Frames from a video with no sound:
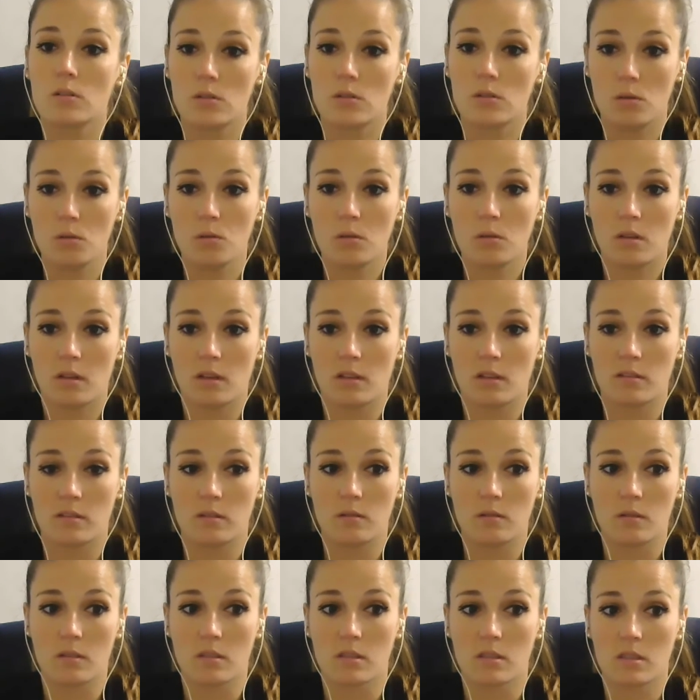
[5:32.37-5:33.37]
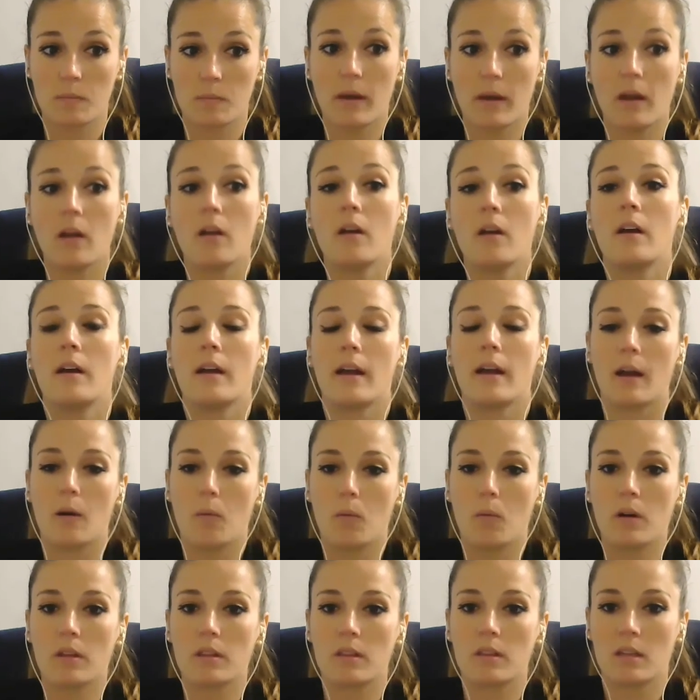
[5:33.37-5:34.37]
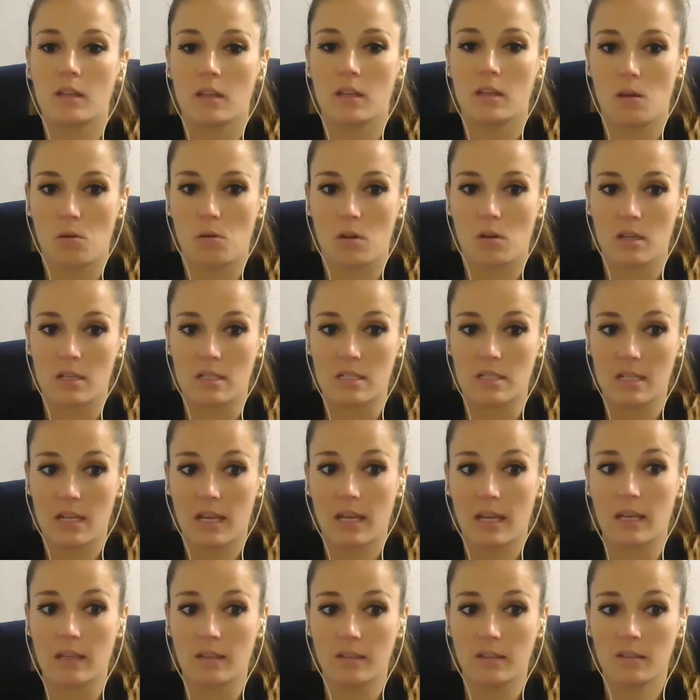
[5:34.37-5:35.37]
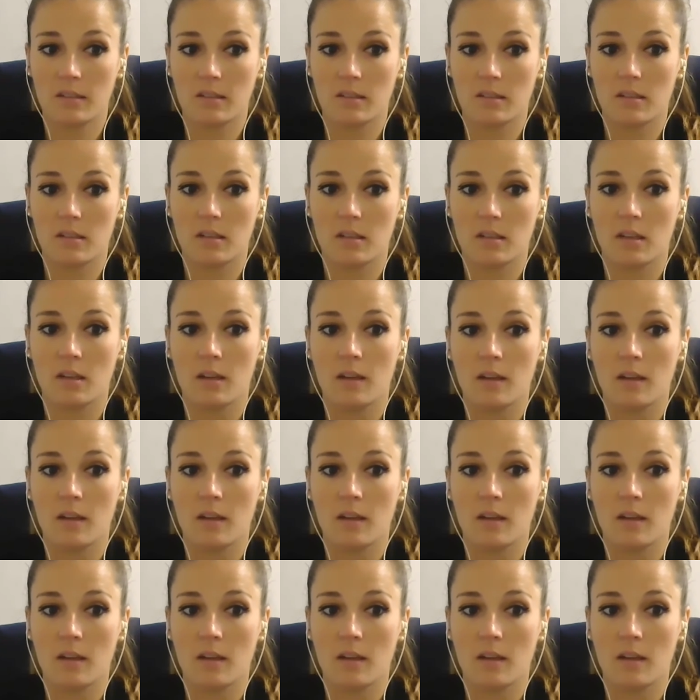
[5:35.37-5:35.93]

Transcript: 2 things you can smell, and 1 thing you can taste.